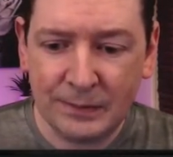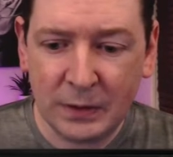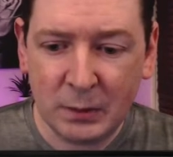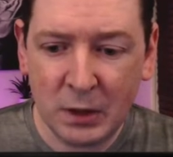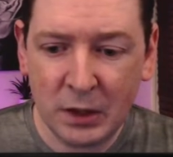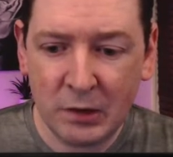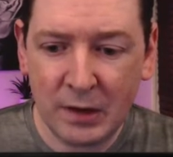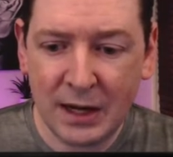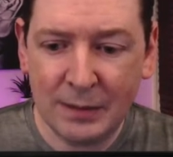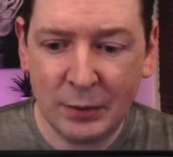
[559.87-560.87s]
We're going to
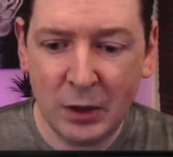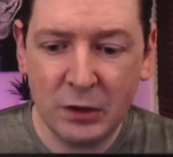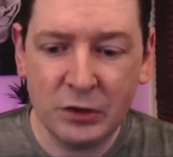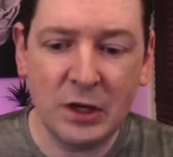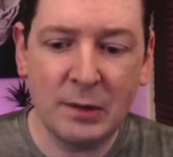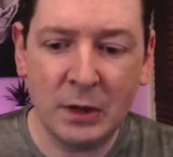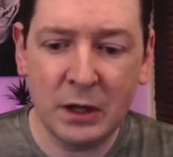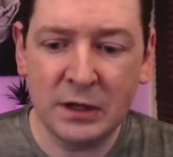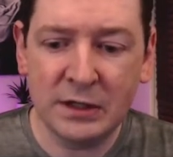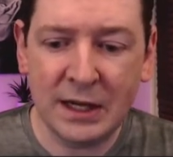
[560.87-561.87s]
create a branch and we're going
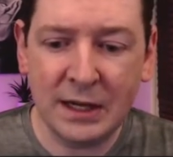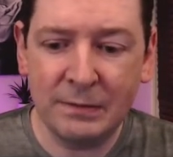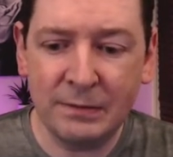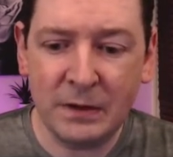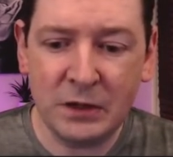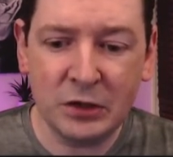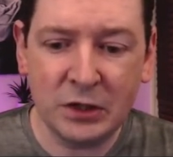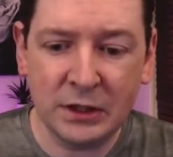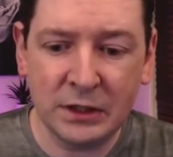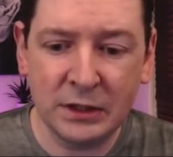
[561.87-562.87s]
to say
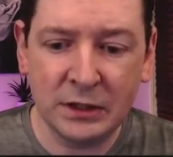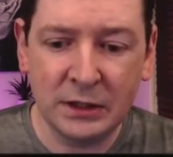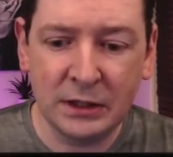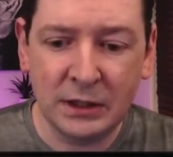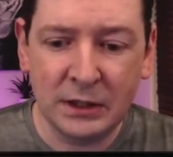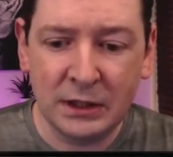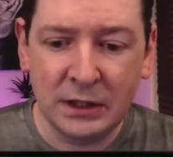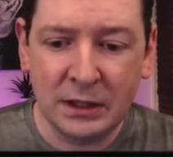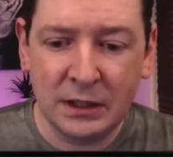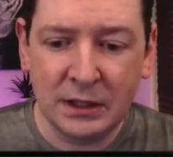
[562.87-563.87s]
feature
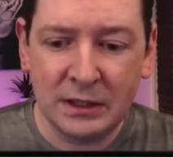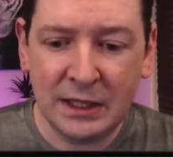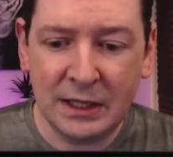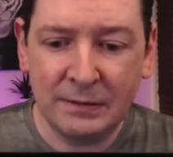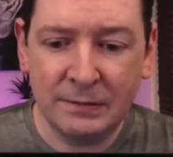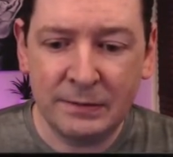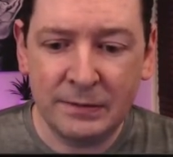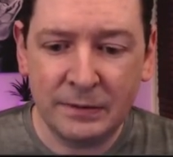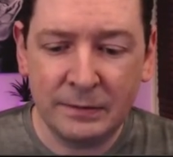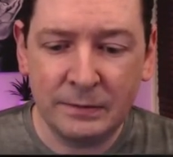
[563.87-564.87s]
dev
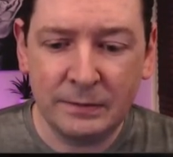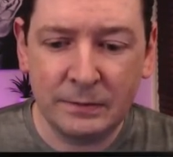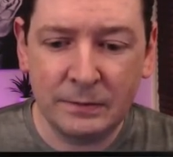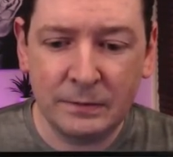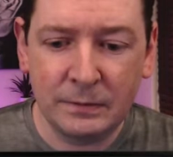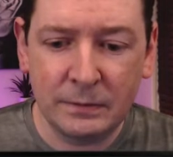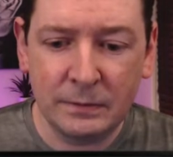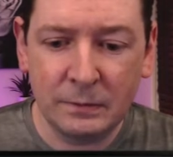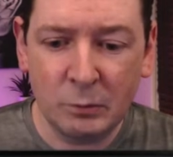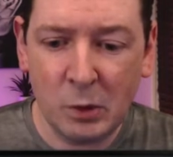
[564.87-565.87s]

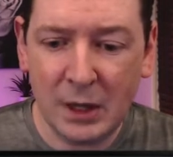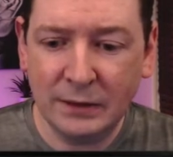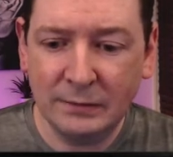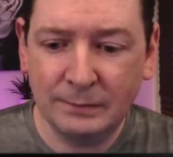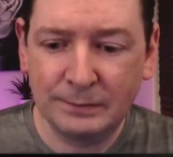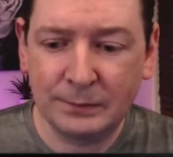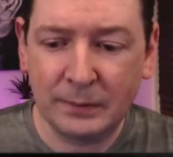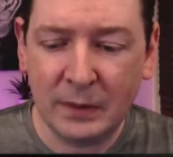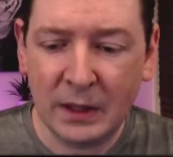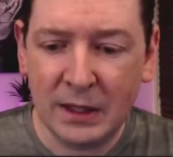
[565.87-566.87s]
1.
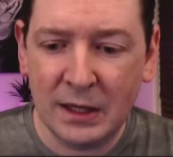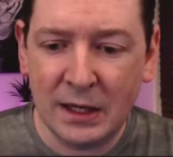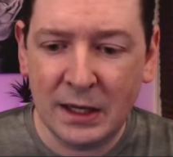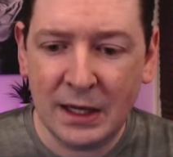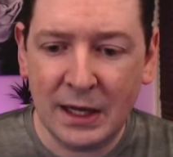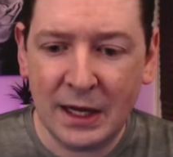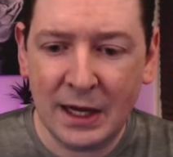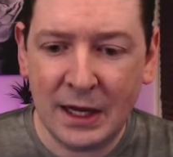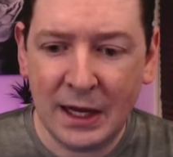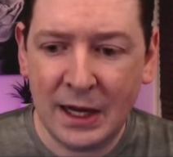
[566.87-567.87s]

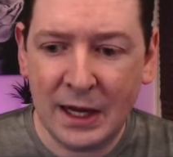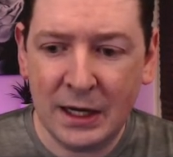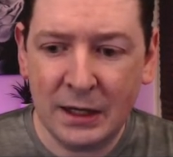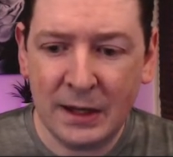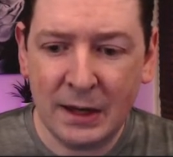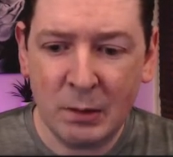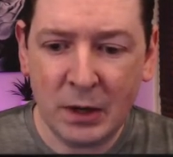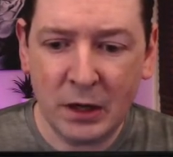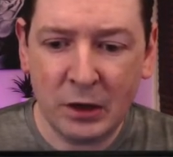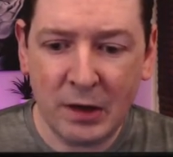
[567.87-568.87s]
And then we're
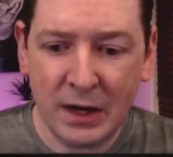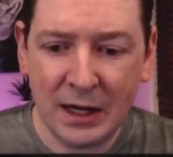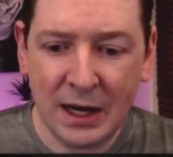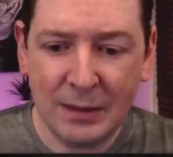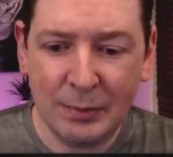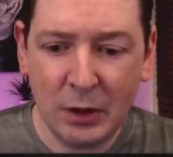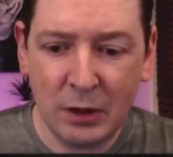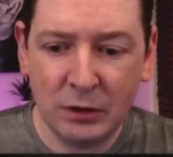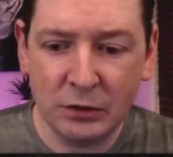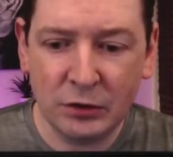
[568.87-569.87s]
going to create another
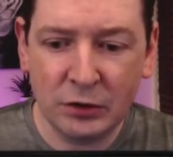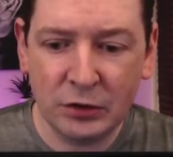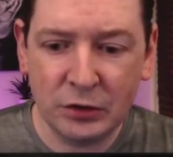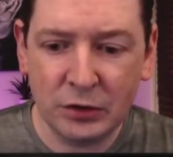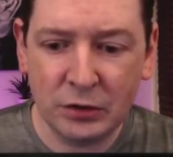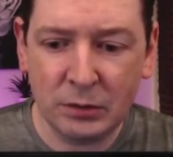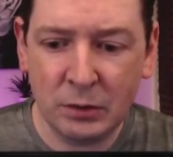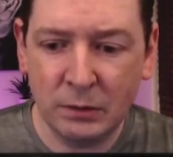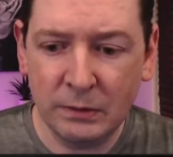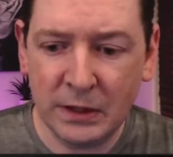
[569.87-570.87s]
branch.
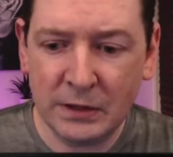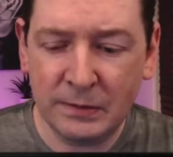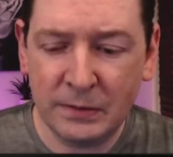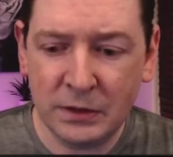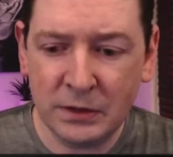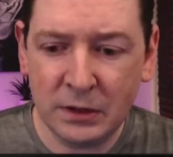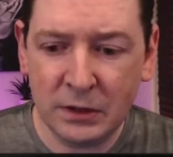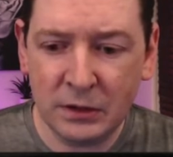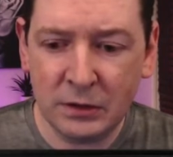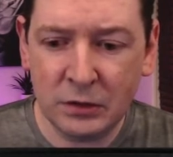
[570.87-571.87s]
Or let's first
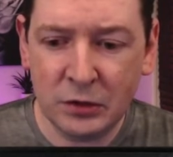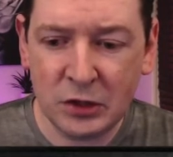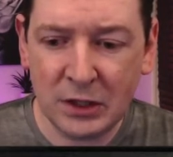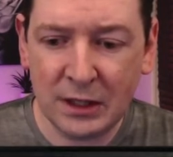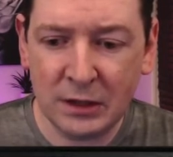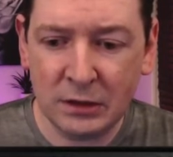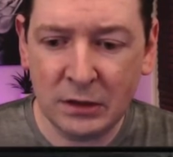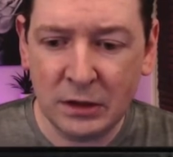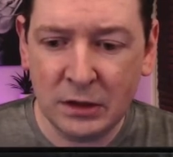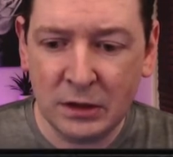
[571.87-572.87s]
go to checkout
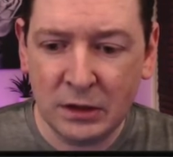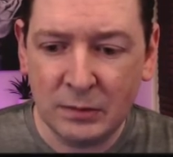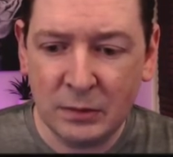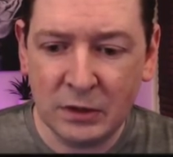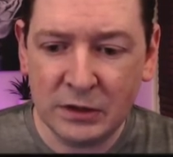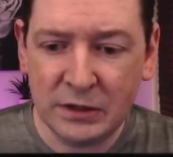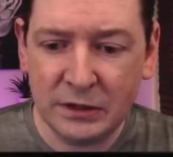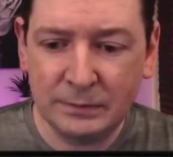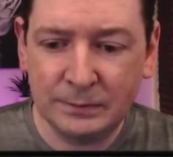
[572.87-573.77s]
master.